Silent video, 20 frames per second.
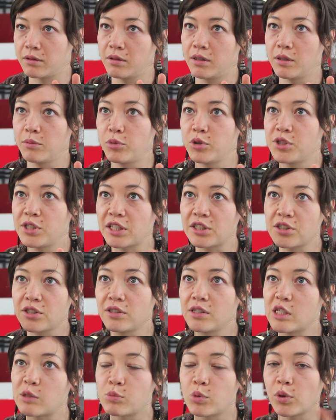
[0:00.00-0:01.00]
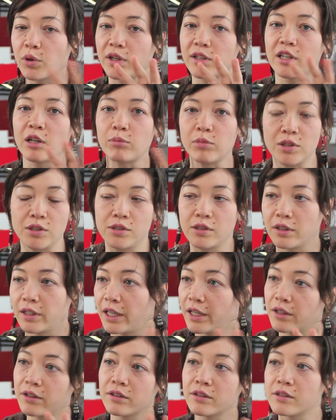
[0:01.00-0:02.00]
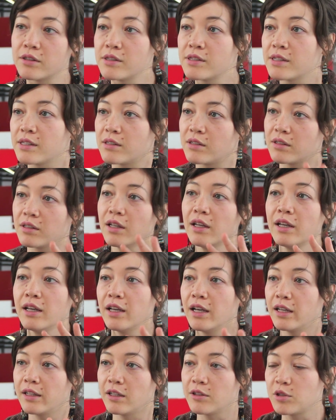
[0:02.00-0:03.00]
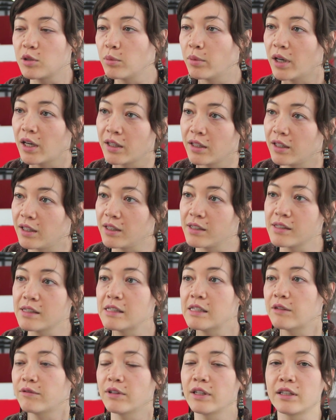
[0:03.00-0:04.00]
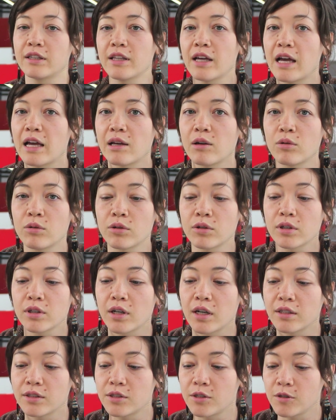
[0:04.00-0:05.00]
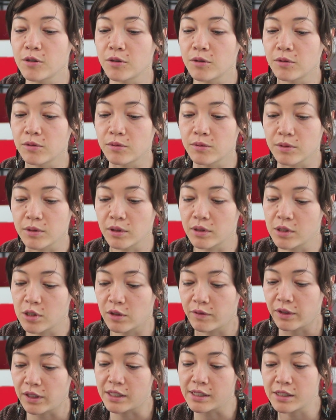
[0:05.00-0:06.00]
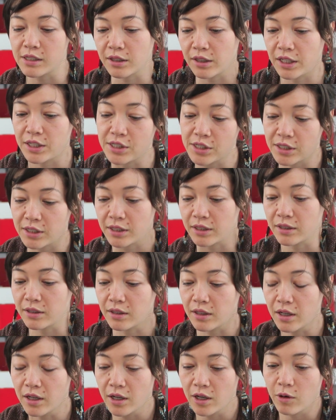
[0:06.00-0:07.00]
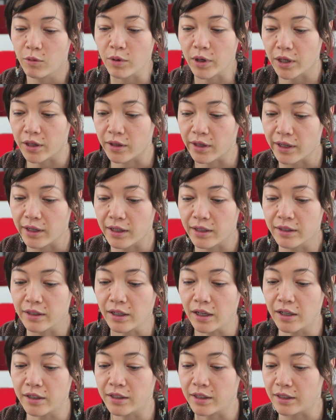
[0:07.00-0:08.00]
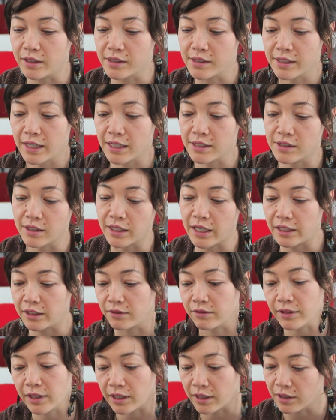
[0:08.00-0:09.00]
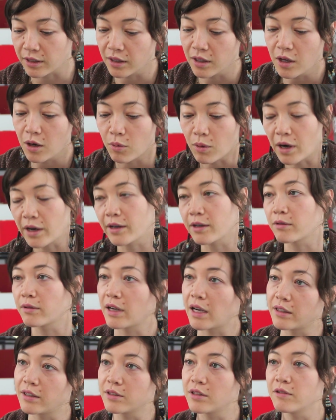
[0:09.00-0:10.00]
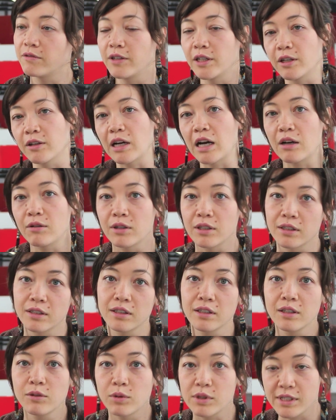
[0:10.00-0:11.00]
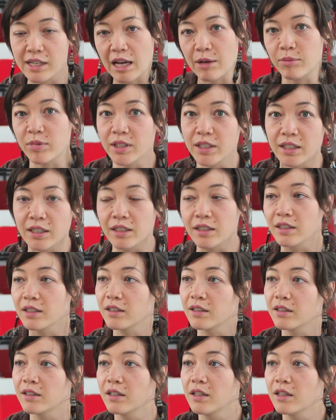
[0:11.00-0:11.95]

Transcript: the projection is broken up into layers and onto bodies and stuff like that, or onto sort of an installation where the audience has to kind of like walk around it to figure out what's happening. And